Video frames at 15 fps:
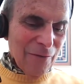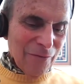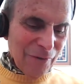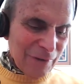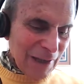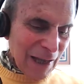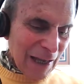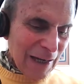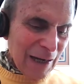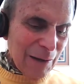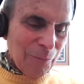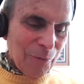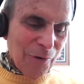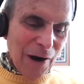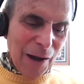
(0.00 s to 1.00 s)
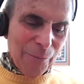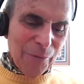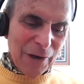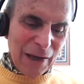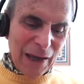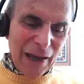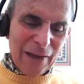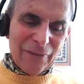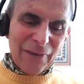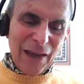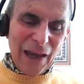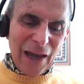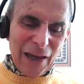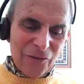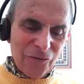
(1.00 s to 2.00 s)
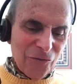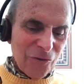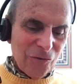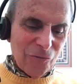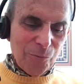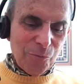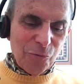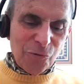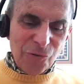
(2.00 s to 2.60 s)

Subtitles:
For Lenin, propaganda has its